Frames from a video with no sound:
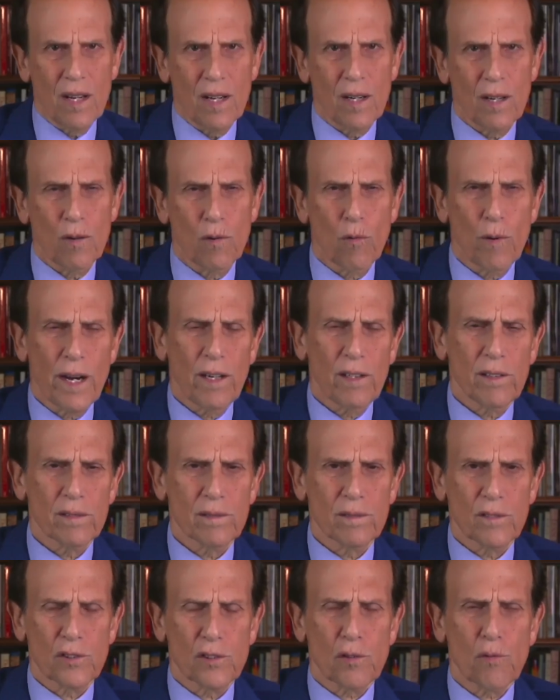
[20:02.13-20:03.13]
Well,
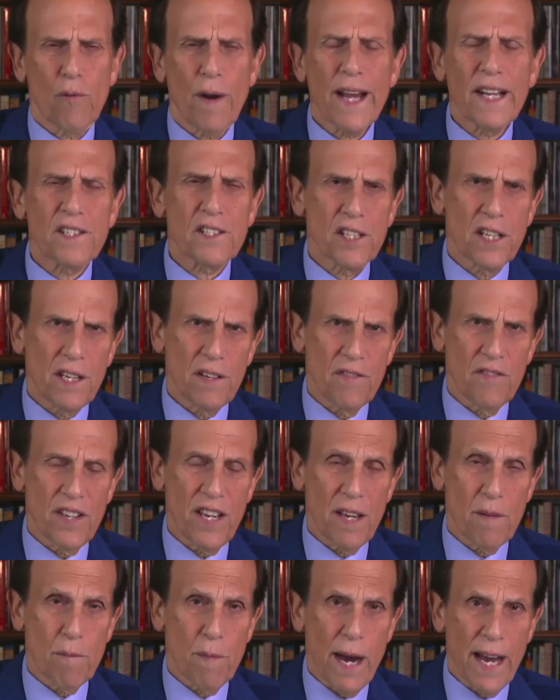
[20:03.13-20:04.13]

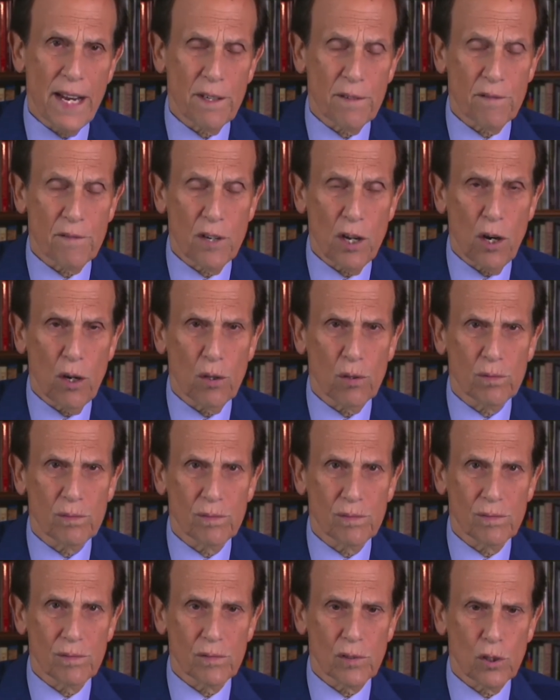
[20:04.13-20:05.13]
DirecTV might have known
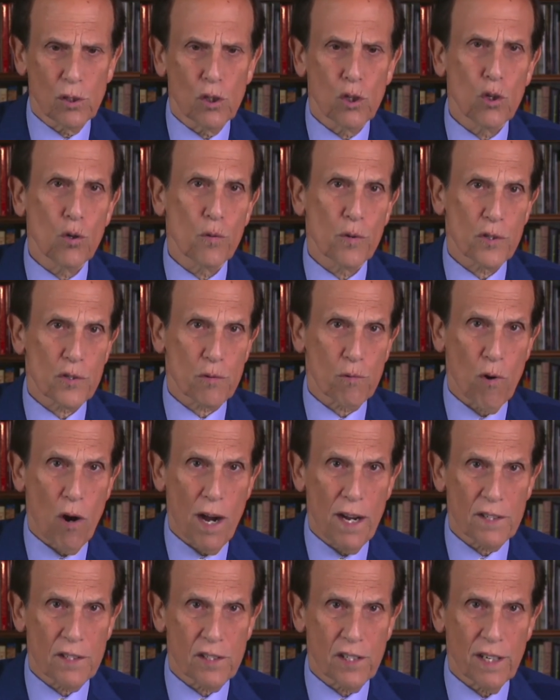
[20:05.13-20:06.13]
who was
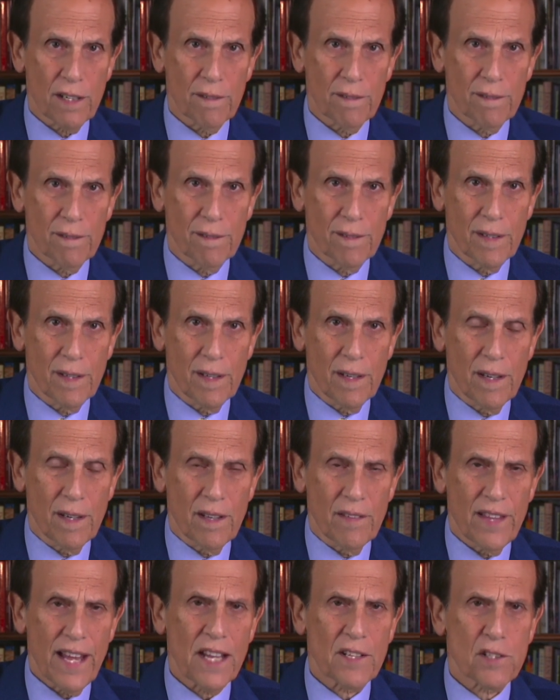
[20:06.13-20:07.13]
watching
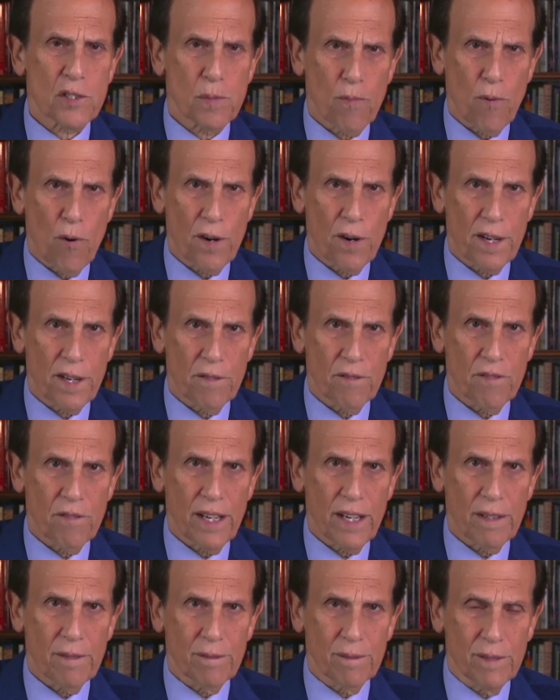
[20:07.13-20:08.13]
that sporting
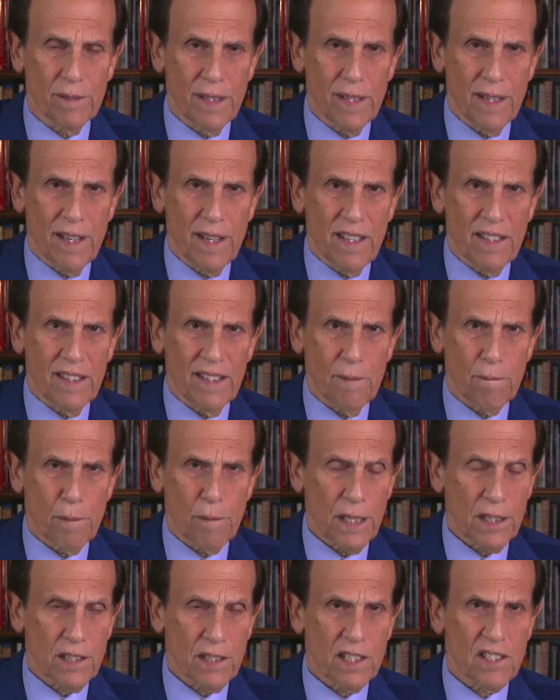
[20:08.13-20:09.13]
event. Yep.
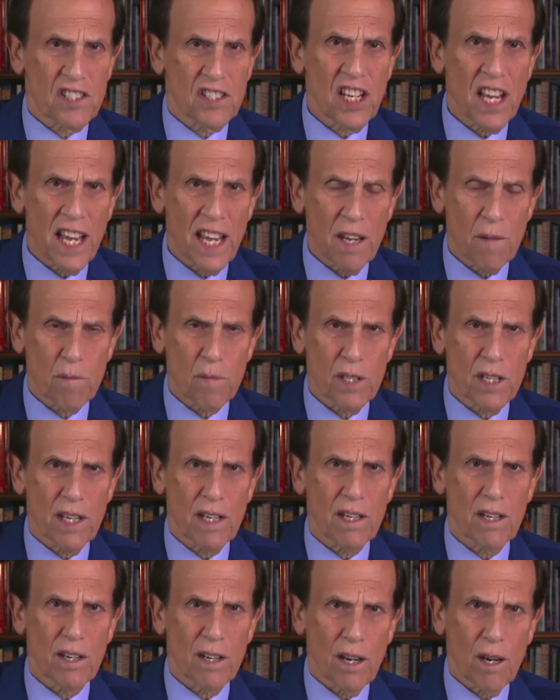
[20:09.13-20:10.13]
but the team
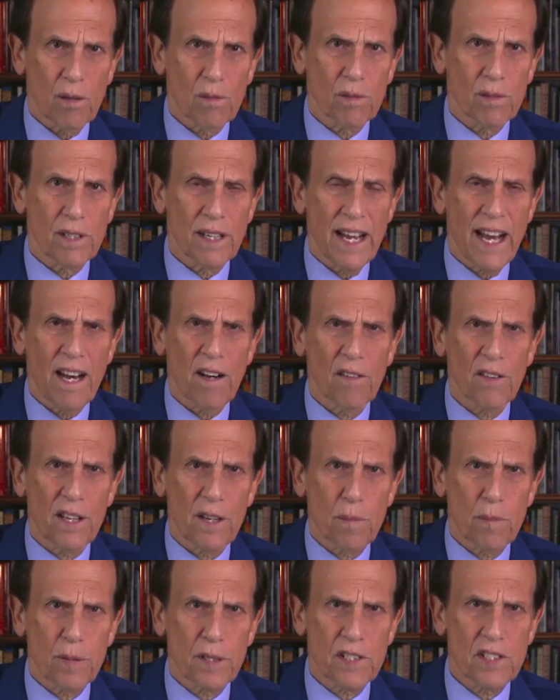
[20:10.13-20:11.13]
didn't know. Now, the
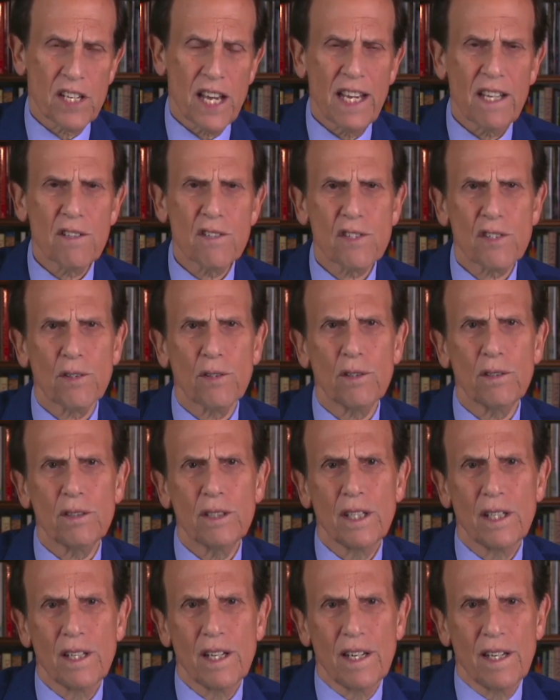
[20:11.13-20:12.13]

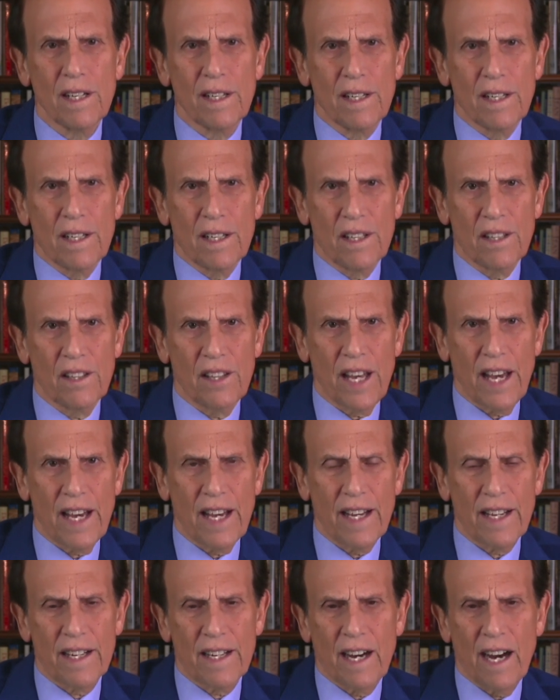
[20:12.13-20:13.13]
potential
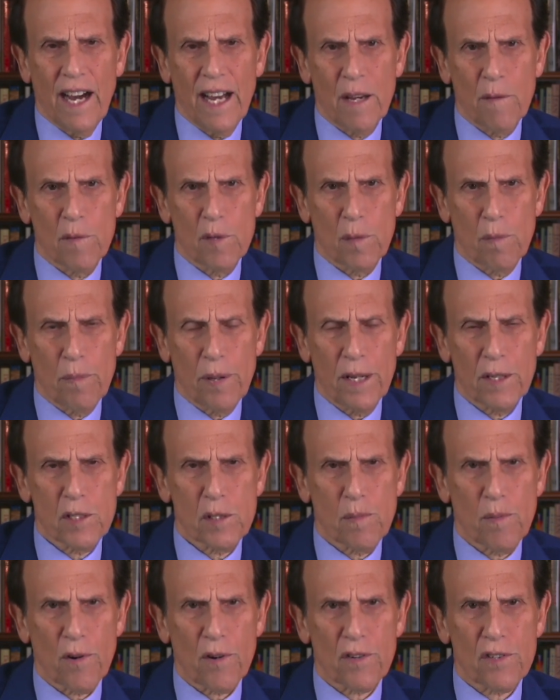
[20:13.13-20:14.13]
that I am the
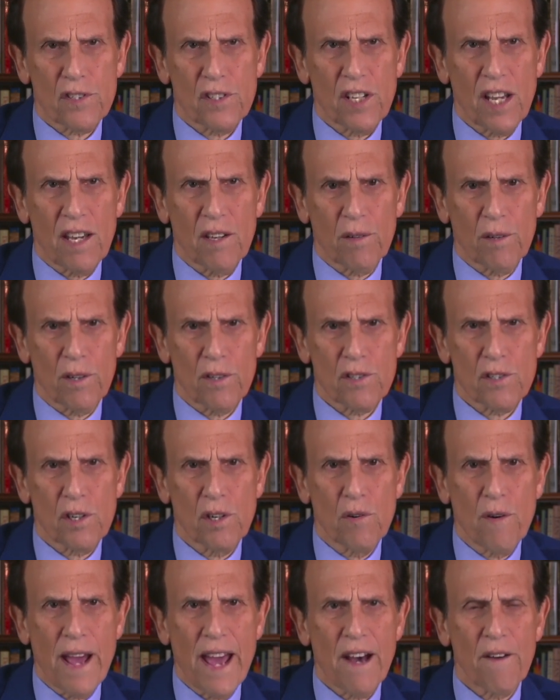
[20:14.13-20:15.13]
Pittsburgh Steelers,
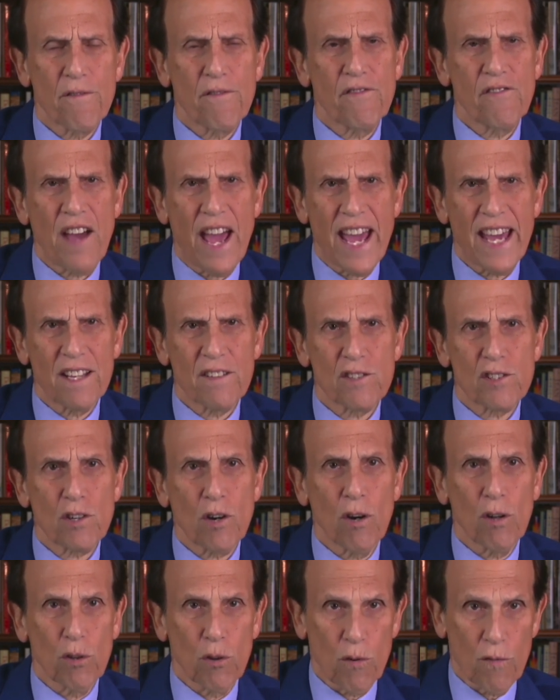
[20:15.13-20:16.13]
who have fans
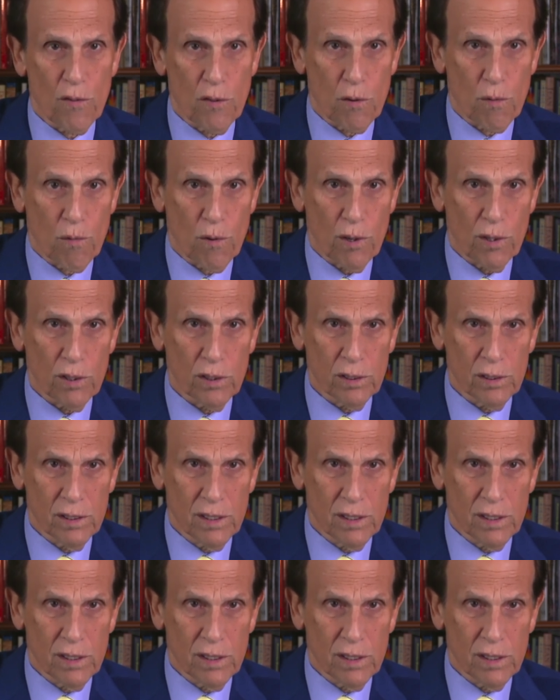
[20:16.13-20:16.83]
all over the world,